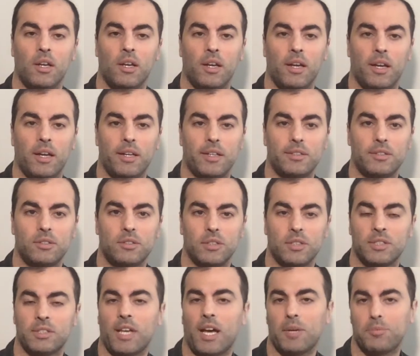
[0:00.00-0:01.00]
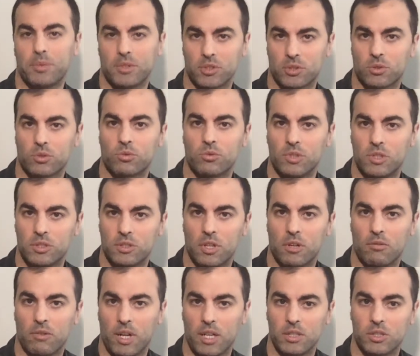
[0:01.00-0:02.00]
And it happens through
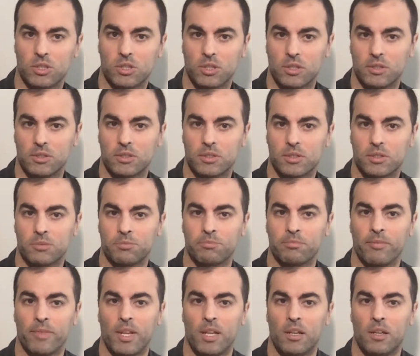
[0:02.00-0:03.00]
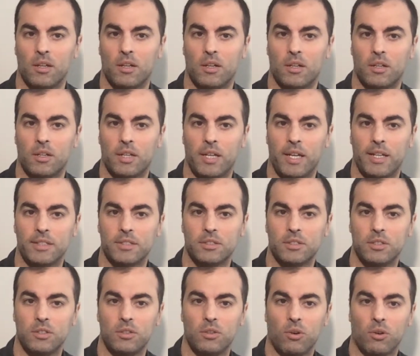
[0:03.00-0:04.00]
iterations.
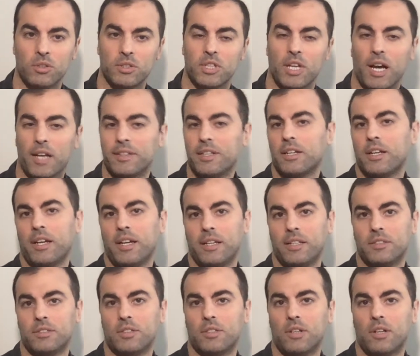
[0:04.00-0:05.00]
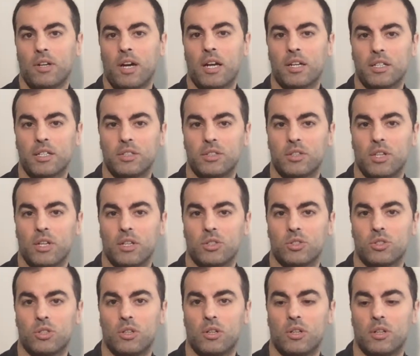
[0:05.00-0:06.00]
On the other hand,
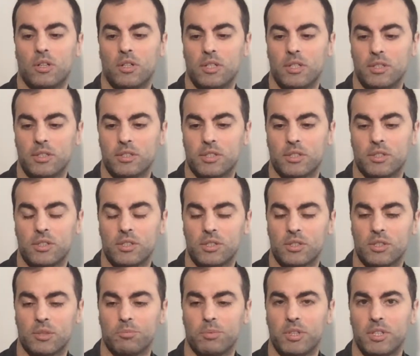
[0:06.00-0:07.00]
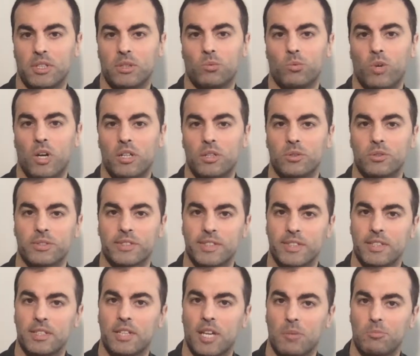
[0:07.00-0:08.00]
architecture is a discipline where you
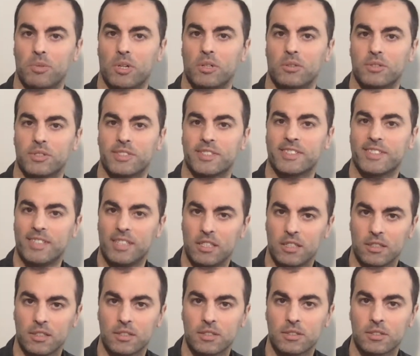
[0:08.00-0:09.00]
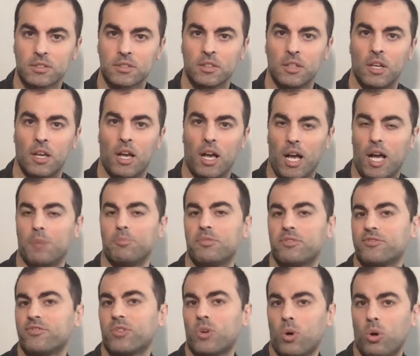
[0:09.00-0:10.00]
think about things up
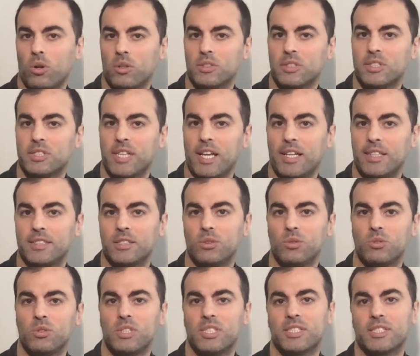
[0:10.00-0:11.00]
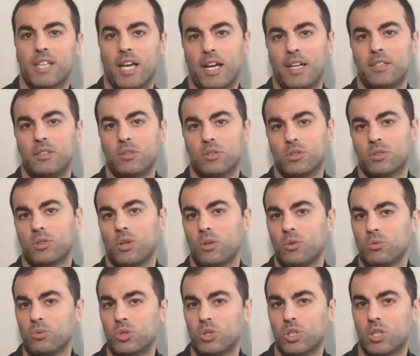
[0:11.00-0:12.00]
front and you design your
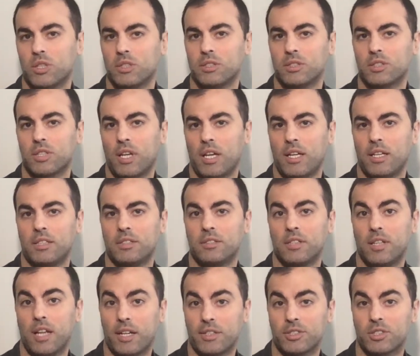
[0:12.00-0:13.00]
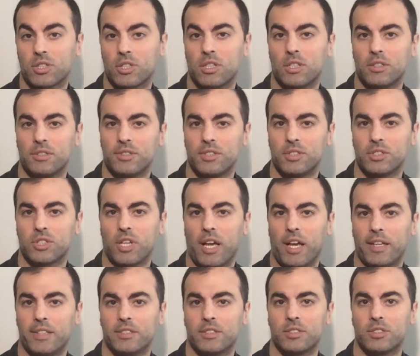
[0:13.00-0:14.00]
solutions and large-scale
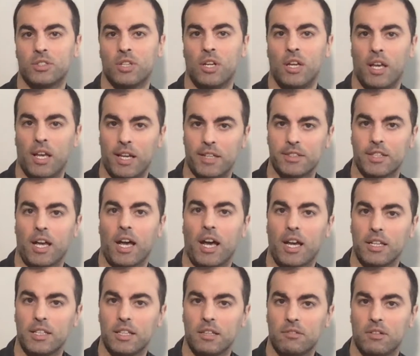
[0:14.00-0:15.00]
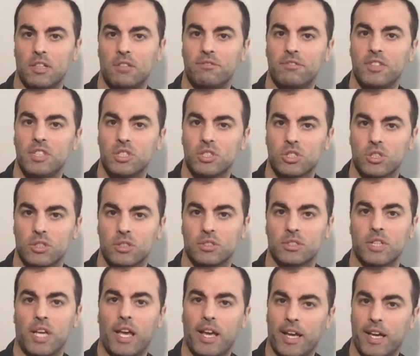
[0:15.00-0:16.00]
designs and high-level visions
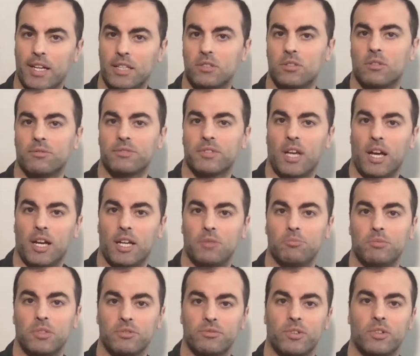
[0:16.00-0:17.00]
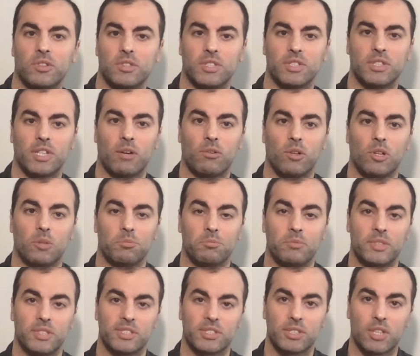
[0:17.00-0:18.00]
ahead of time before the
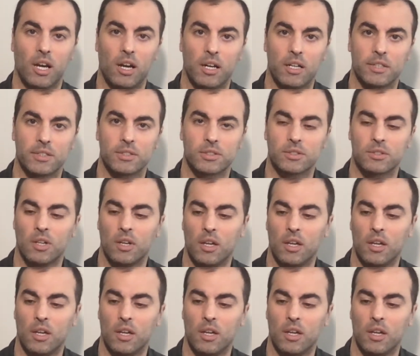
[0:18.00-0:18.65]
development starts.